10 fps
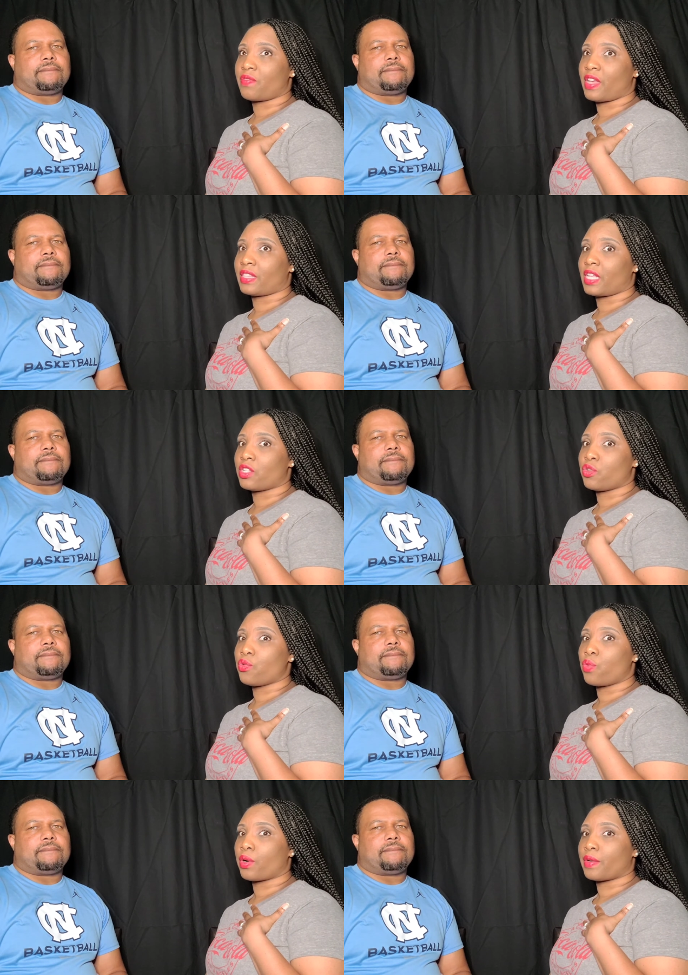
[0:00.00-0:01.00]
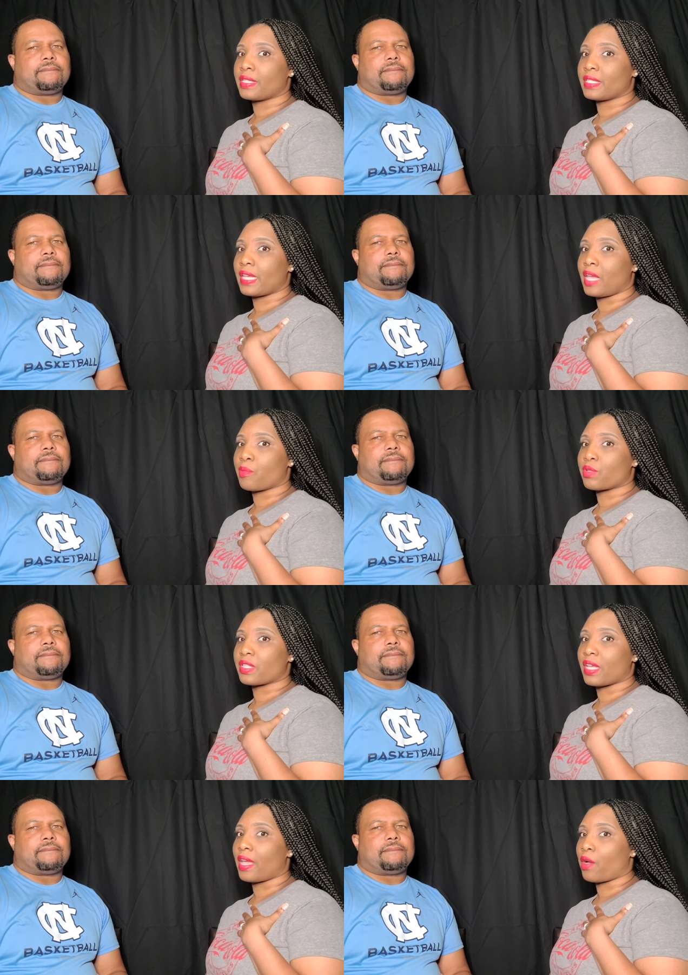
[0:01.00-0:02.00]
Speaker 1: of the fact that you weren't able
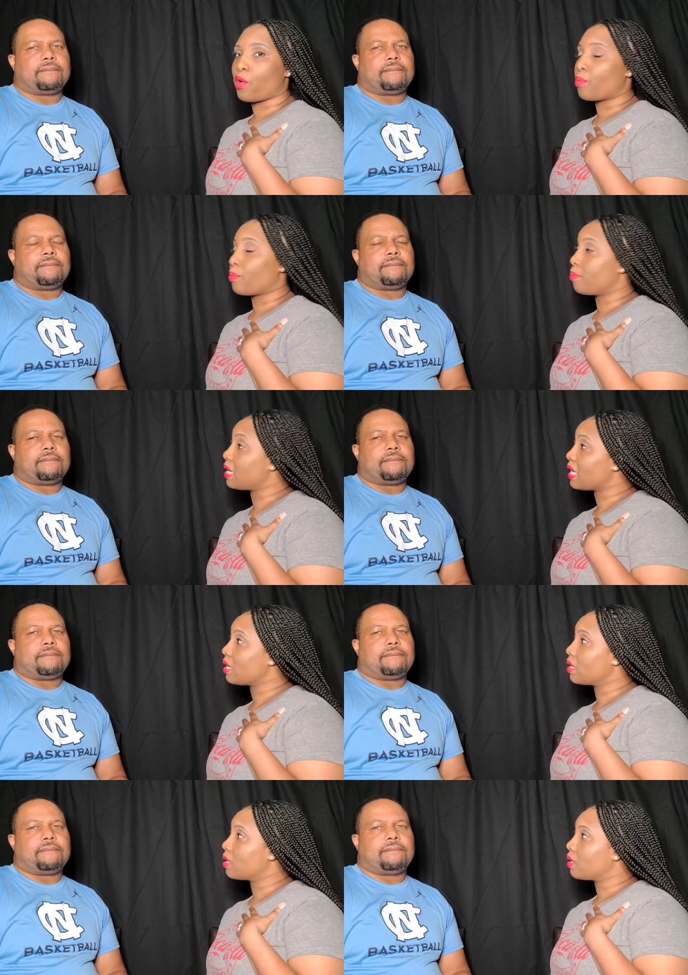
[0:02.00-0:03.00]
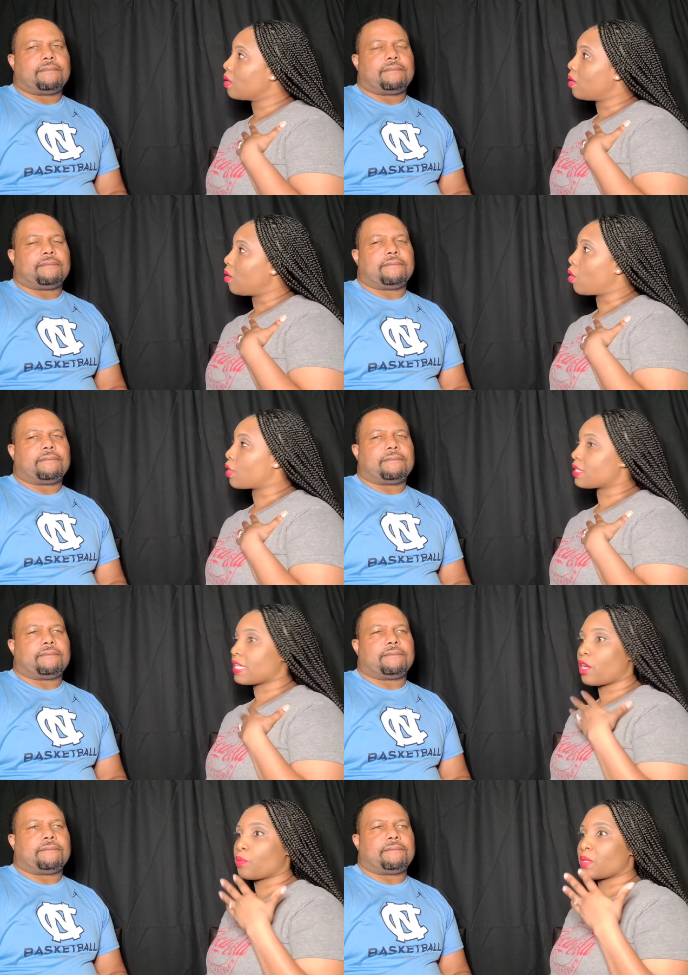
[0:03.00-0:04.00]
to help me or to
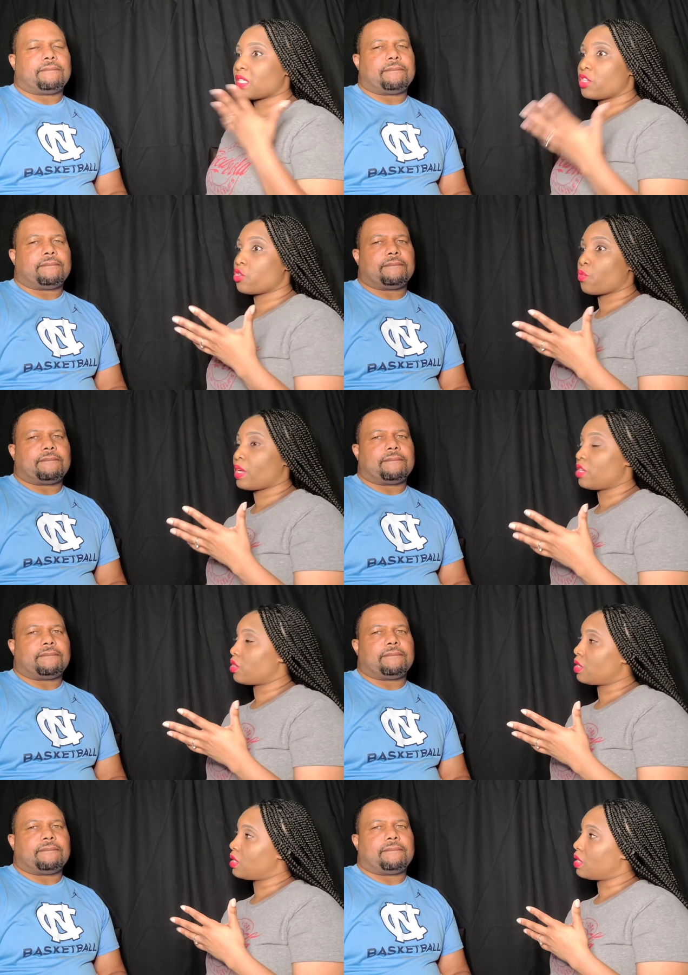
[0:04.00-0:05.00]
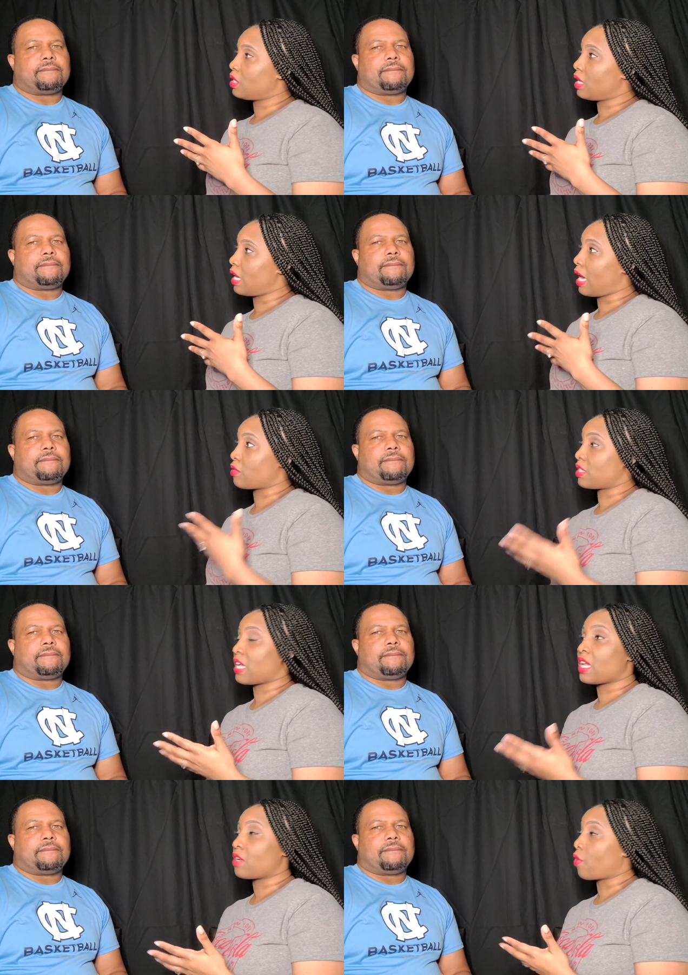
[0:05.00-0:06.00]
help the situation
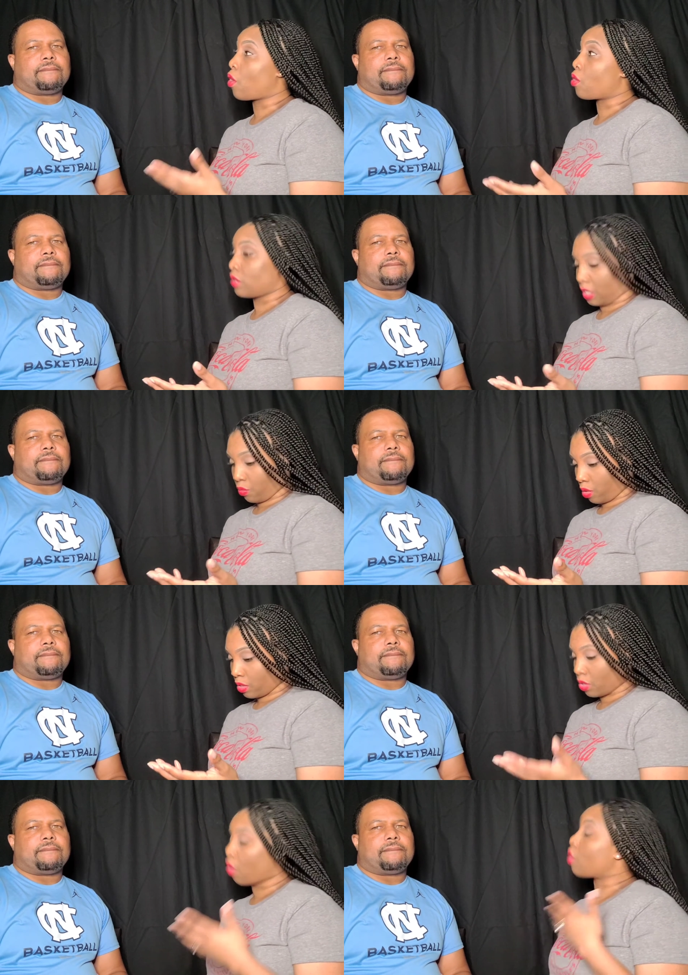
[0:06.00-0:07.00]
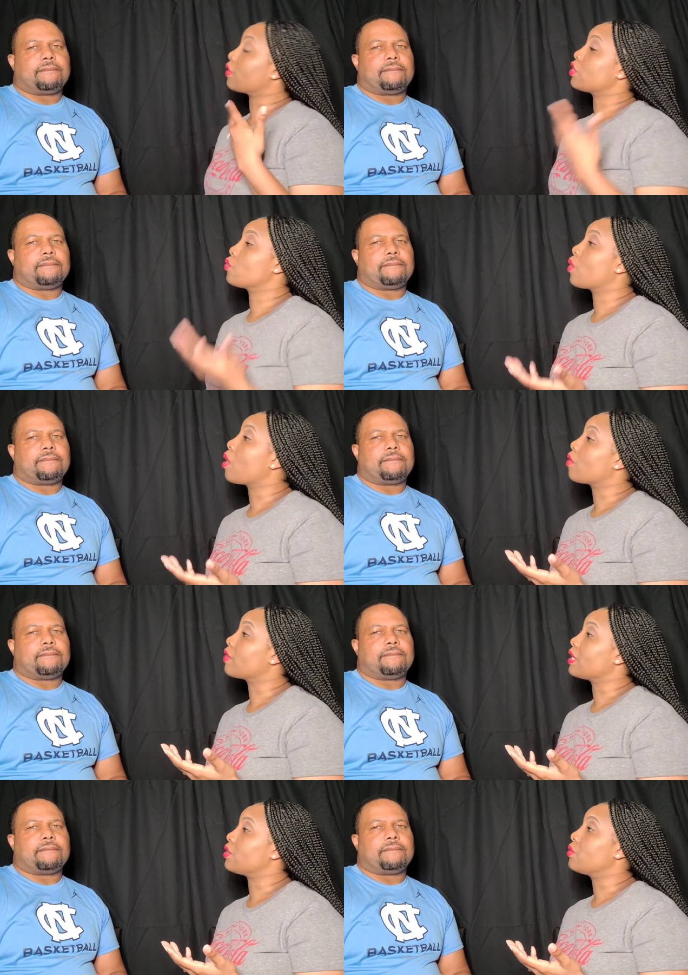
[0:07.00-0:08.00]
outside of all the you know, all that you were
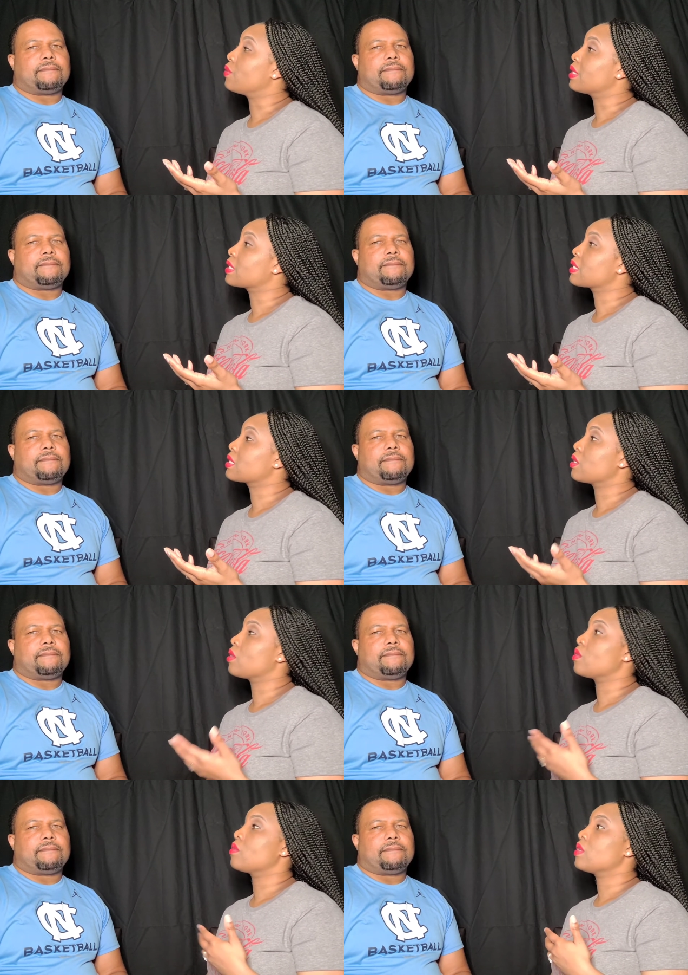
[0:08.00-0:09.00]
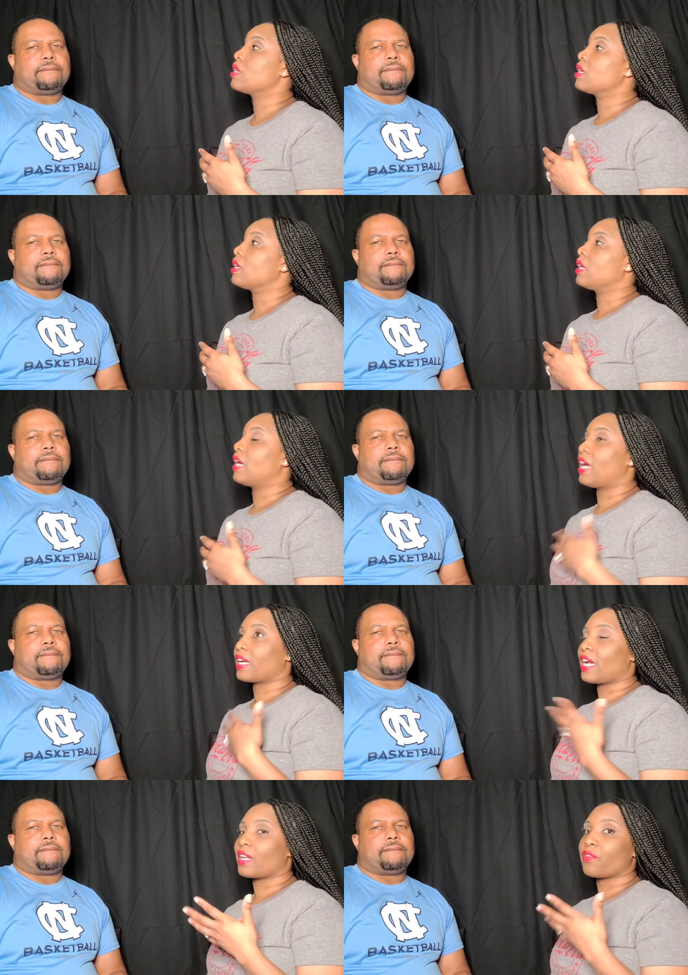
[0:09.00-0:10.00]
already doing. So I
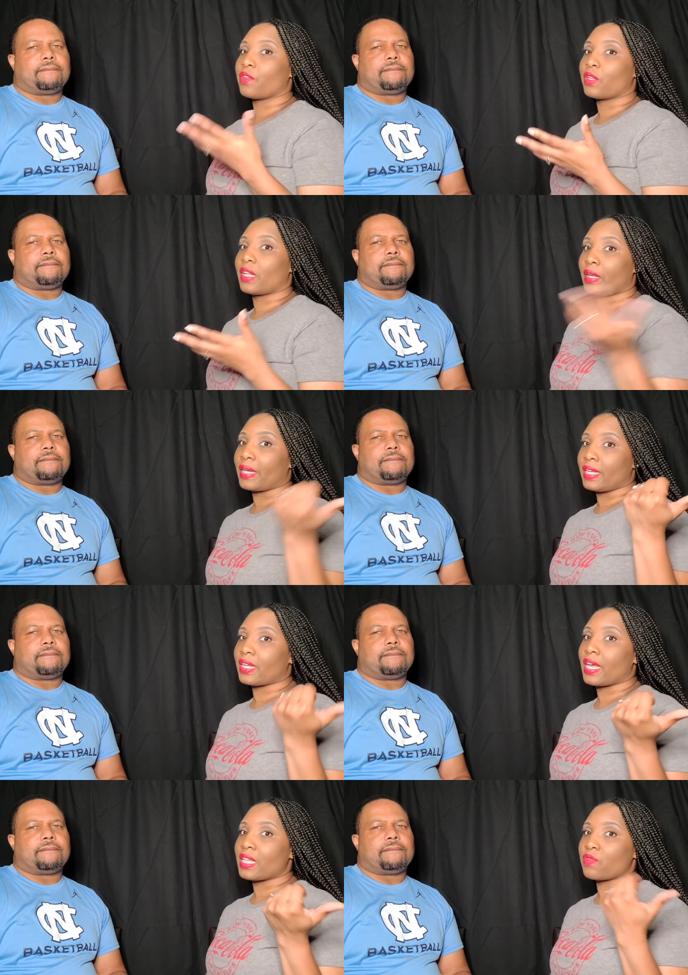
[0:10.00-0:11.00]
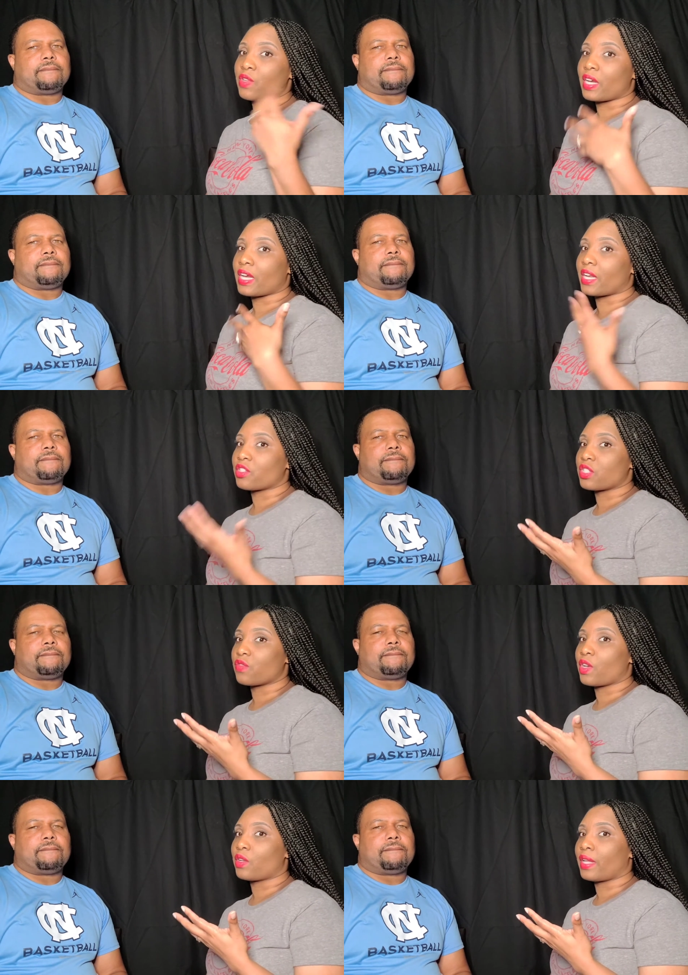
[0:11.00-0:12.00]
kind of felt, in the last video, I kind of just
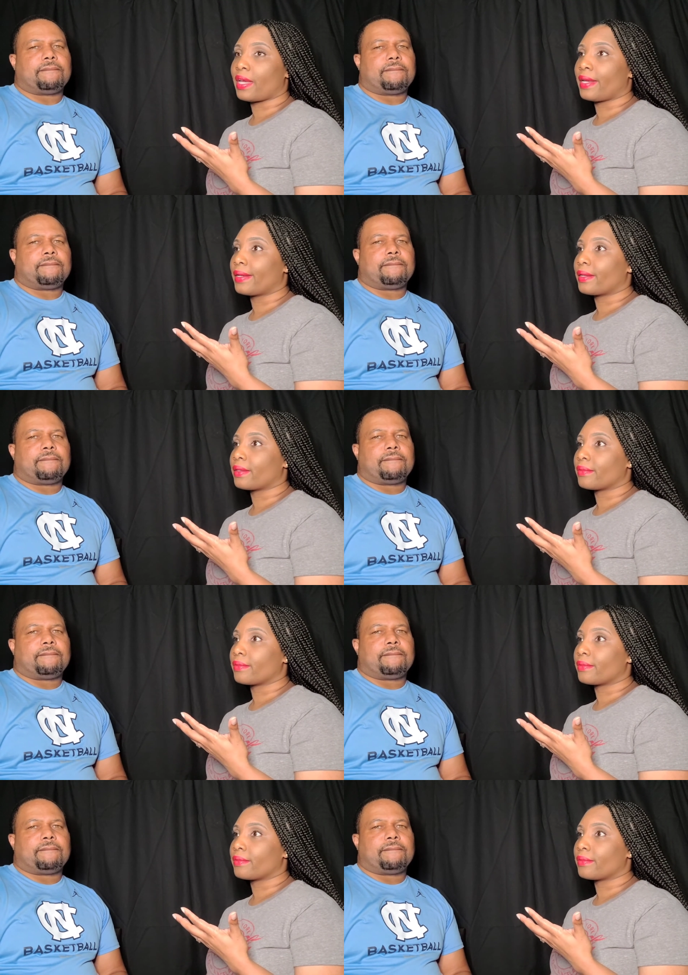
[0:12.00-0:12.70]
felt like